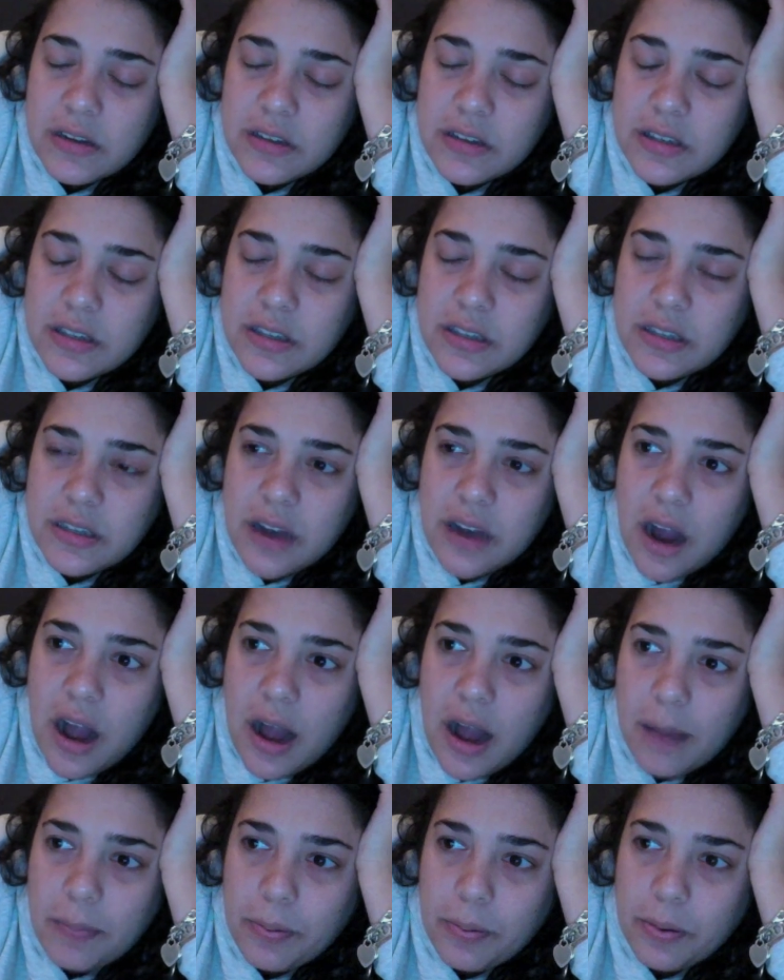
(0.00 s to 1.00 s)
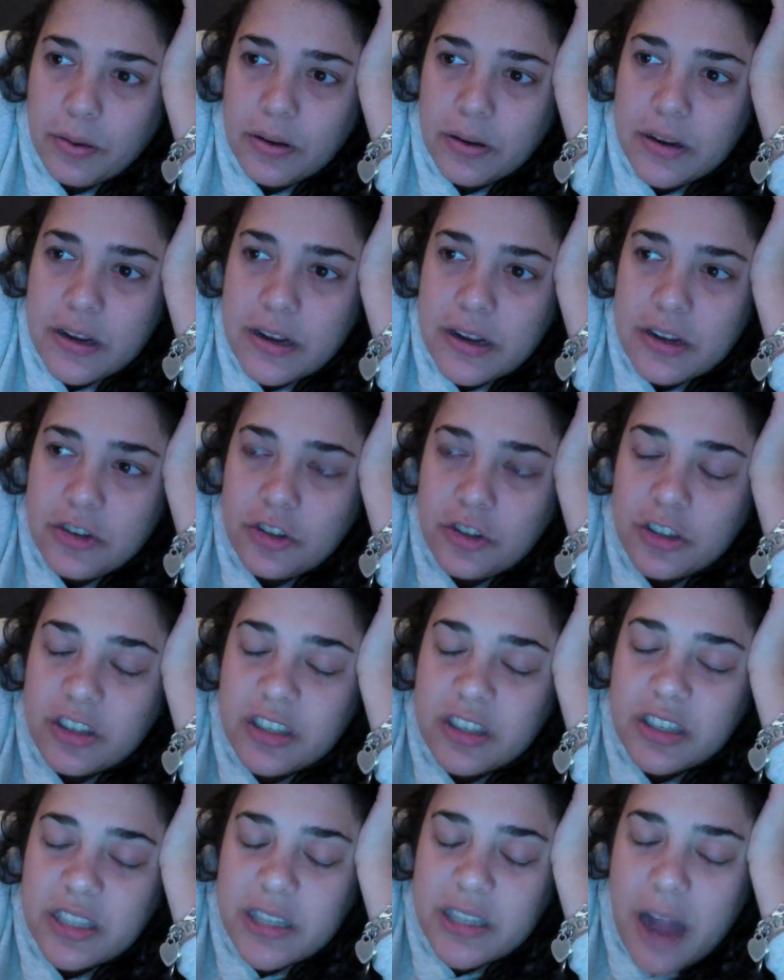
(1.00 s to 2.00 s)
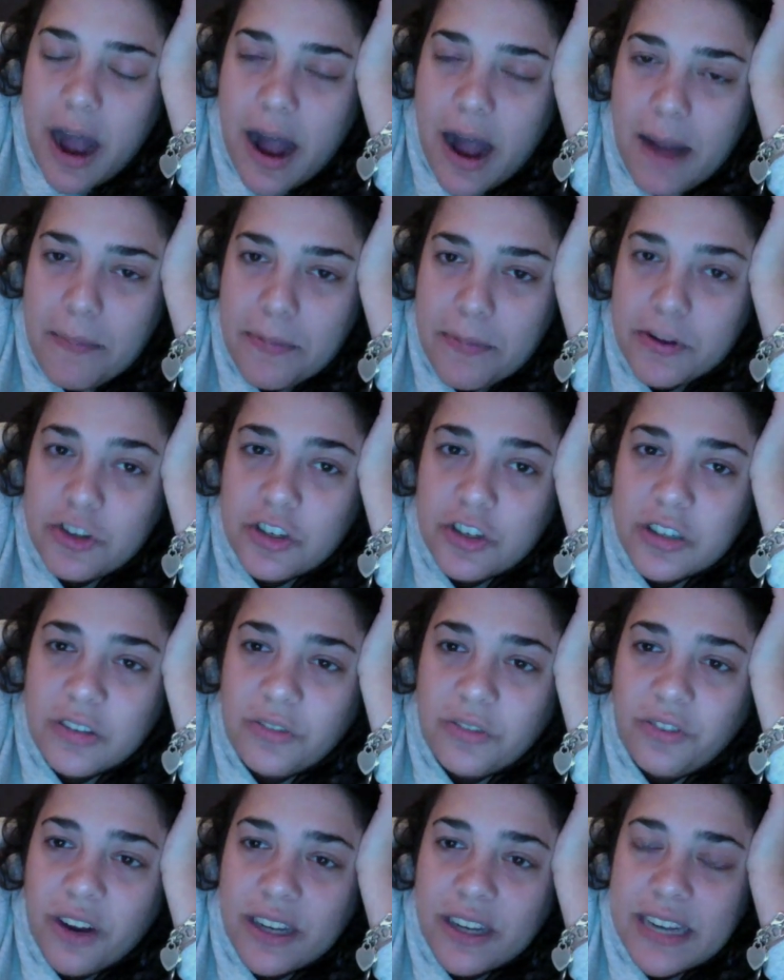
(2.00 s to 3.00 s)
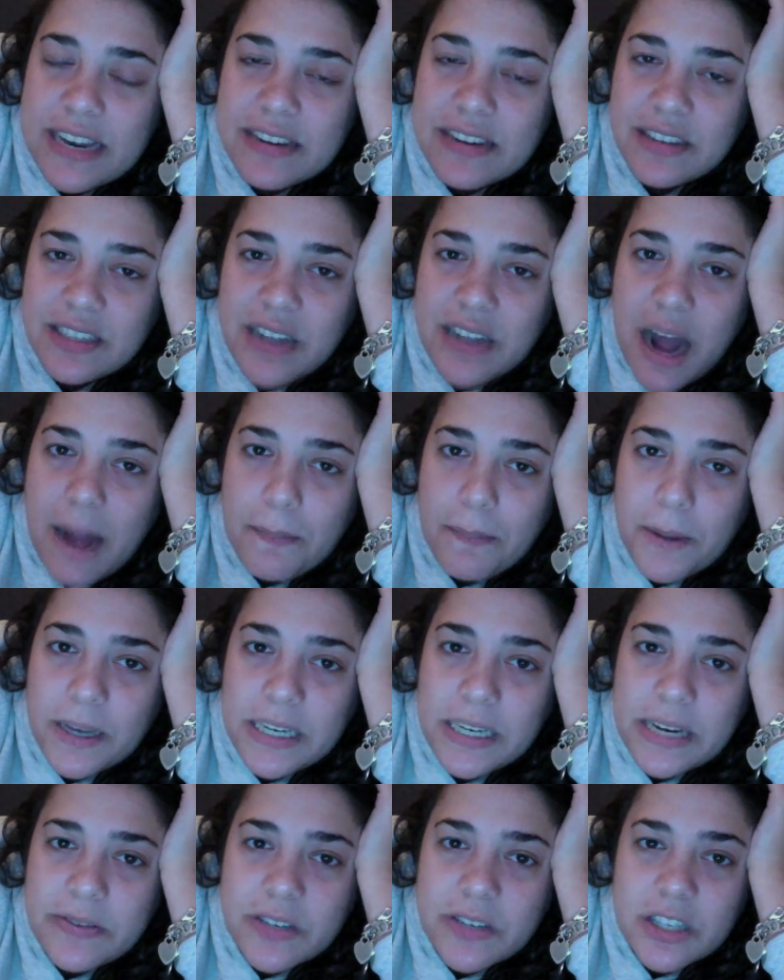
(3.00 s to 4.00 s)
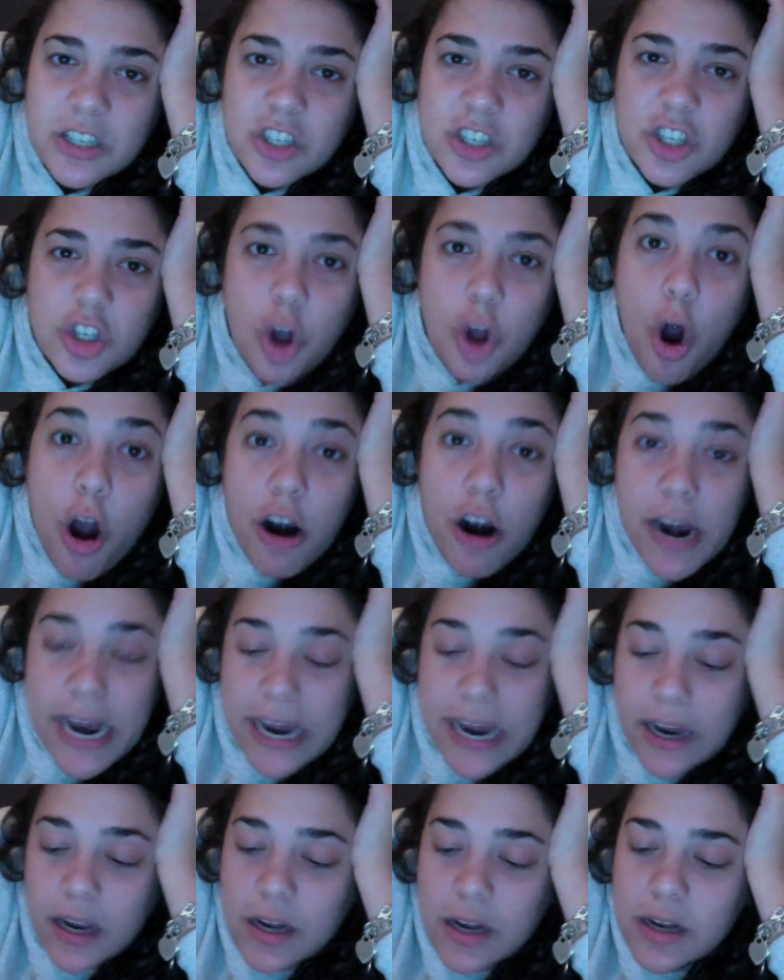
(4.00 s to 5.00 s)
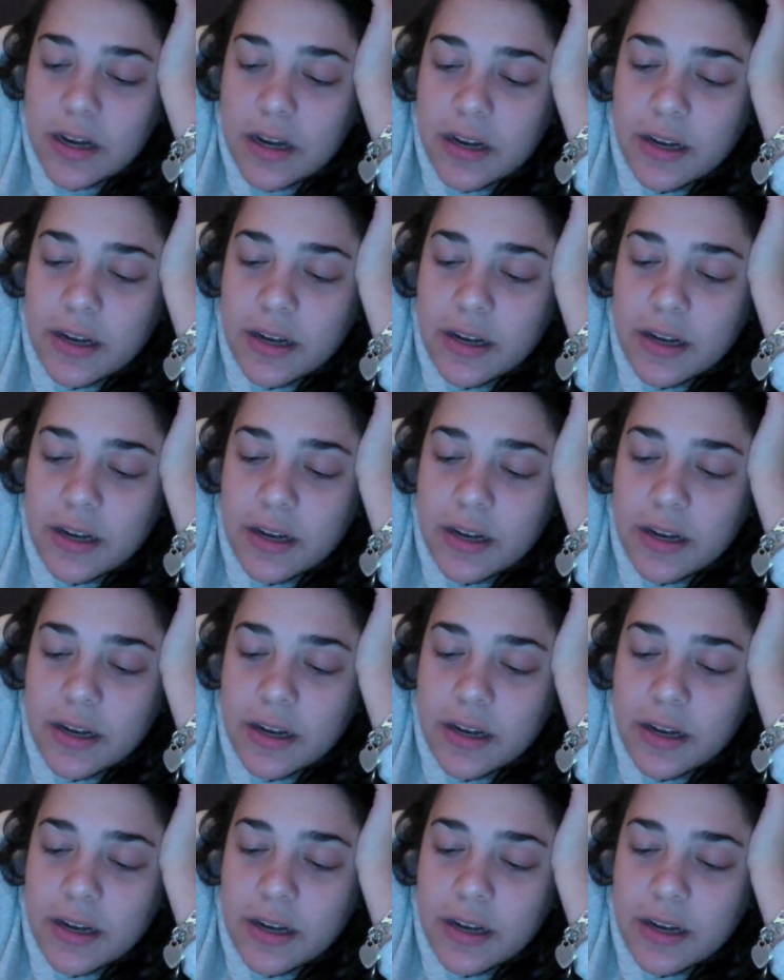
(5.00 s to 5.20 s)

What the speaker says: Stop. Just stop. Just fucking stop and give us a story!